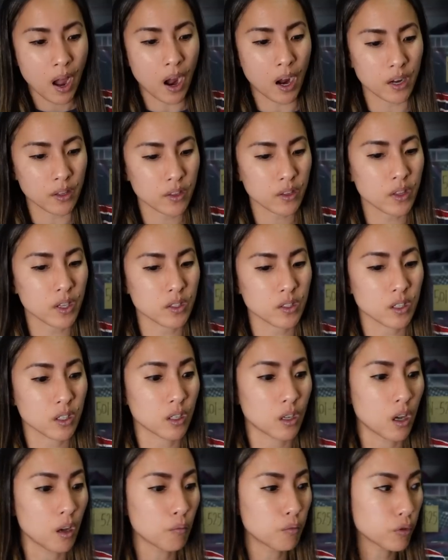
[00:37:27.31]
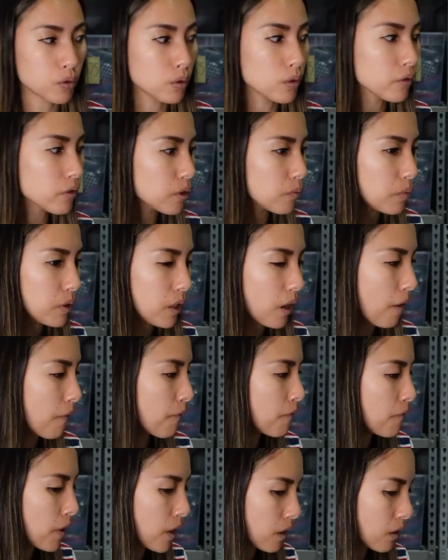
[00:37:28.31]
I think that's going to prove to be a
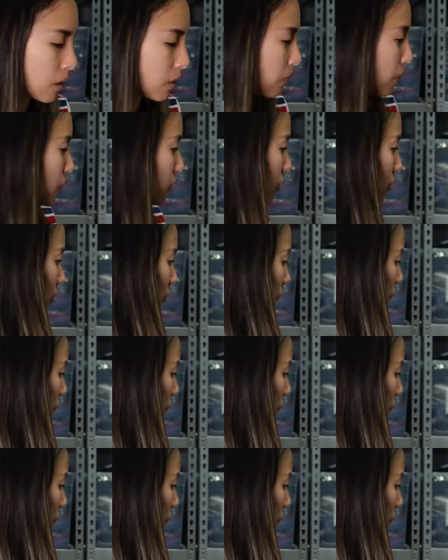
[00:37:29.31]
very, very good